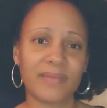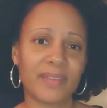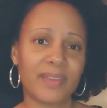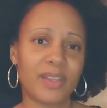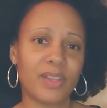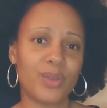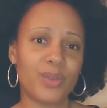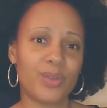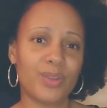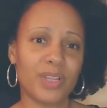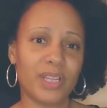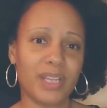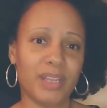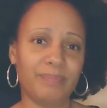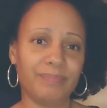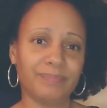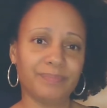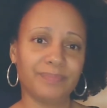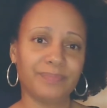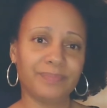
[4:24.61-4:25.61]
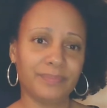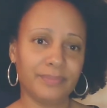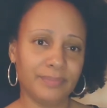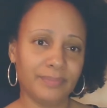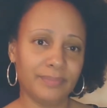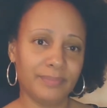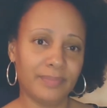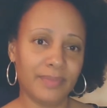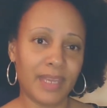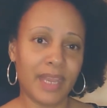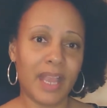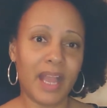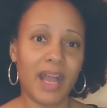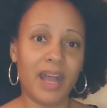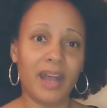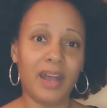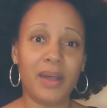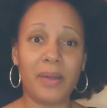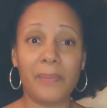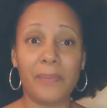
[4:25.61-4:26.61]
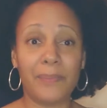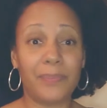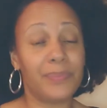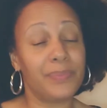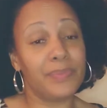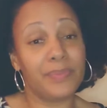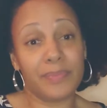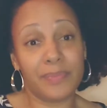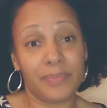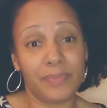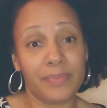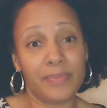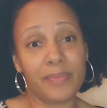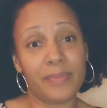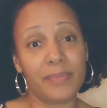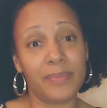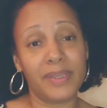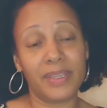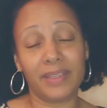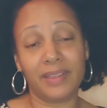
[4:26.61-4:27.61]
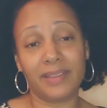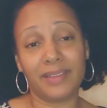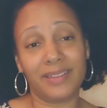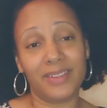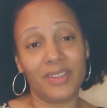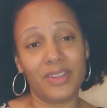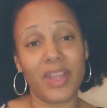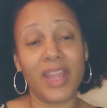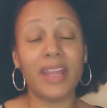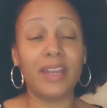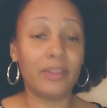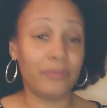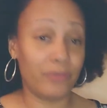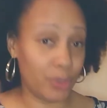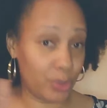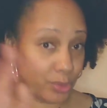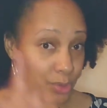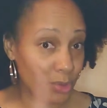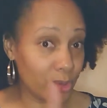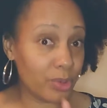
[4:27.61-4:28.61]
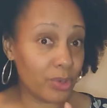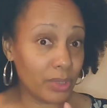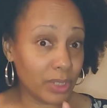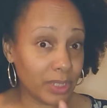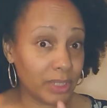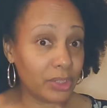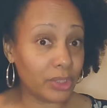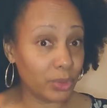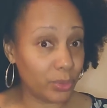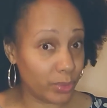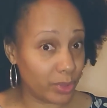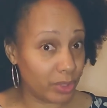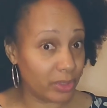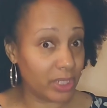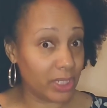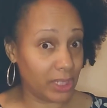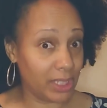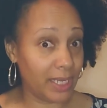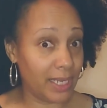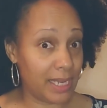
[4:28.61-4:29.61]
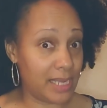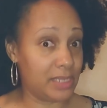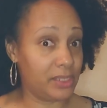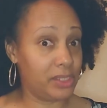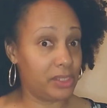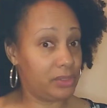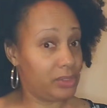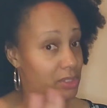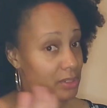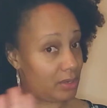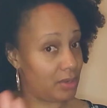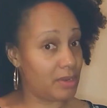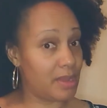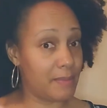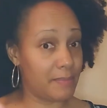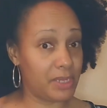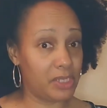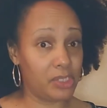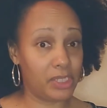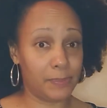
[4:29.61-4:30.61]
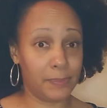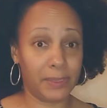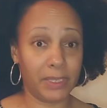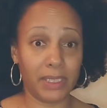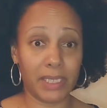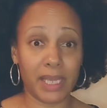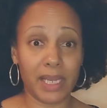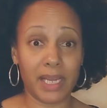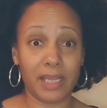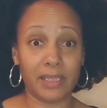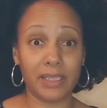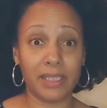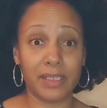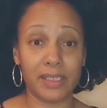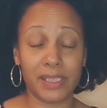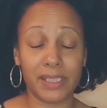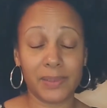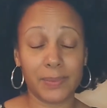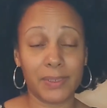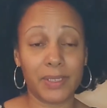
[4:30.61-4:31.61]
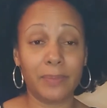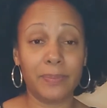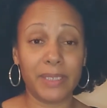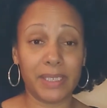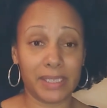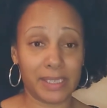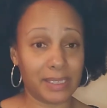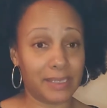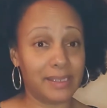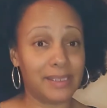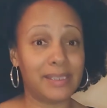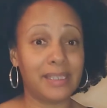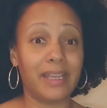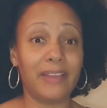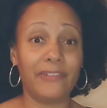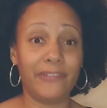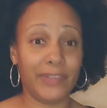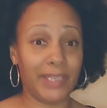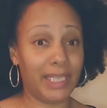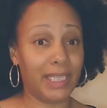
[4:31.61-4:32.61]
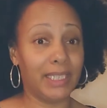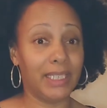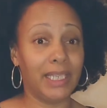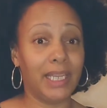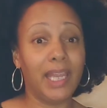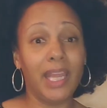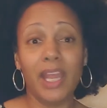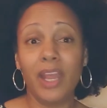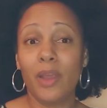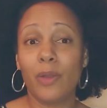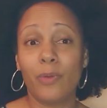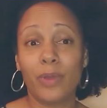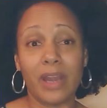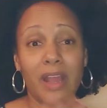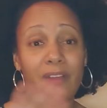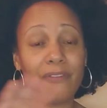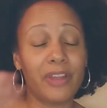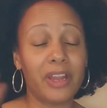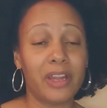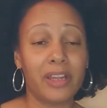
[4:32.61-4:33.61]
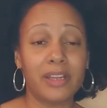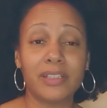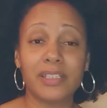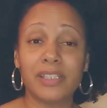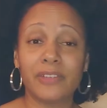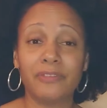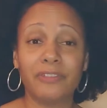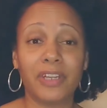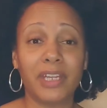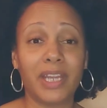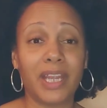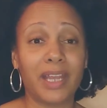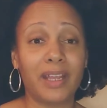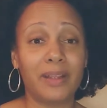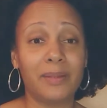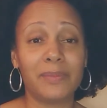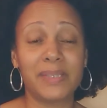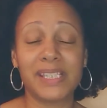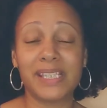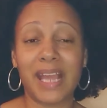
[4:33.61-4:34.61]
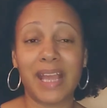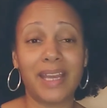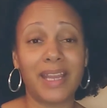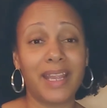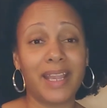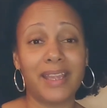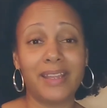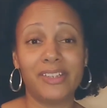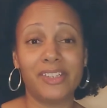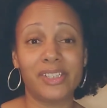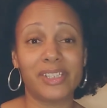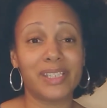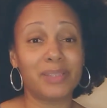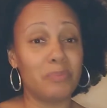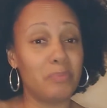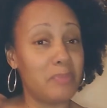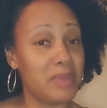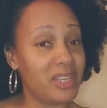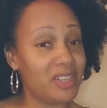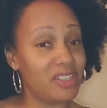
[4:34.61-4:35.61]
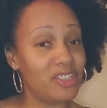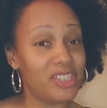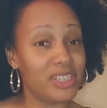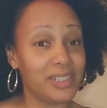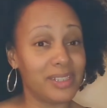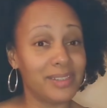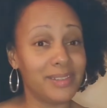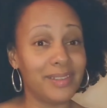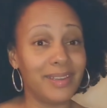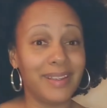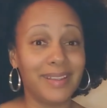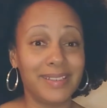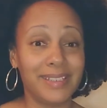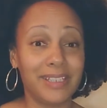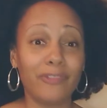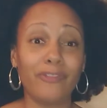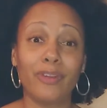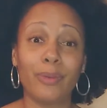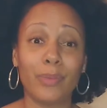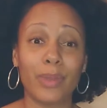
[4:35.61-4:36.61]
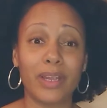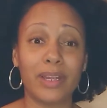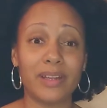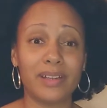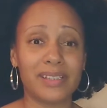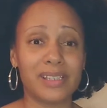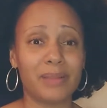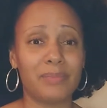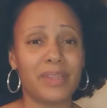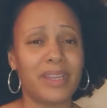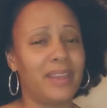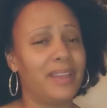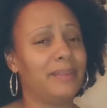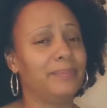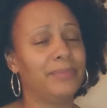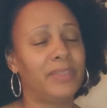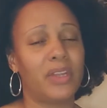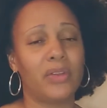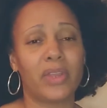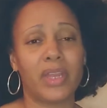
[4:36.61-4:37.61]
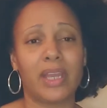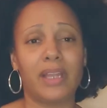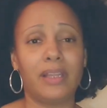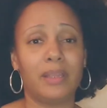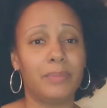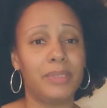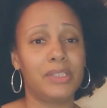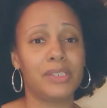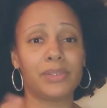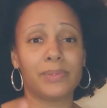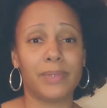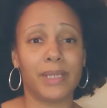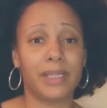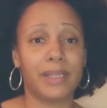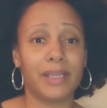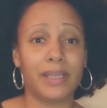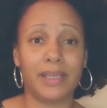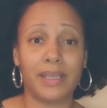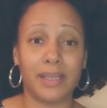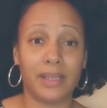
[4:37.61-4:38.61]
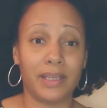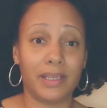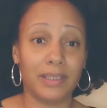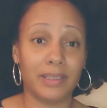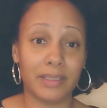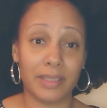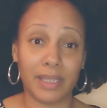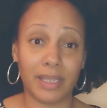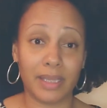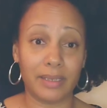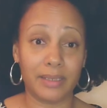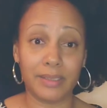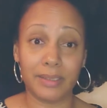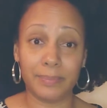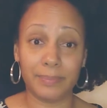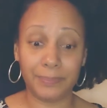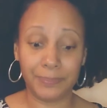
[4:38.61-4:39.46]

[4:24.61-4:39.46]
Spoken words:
Google it. But, and if you Google it, you will get the answer. So let me just put that out there as well, because I definitely, when I've heard different signing agents mention different words, I'm like, okay, let me just write that down and look that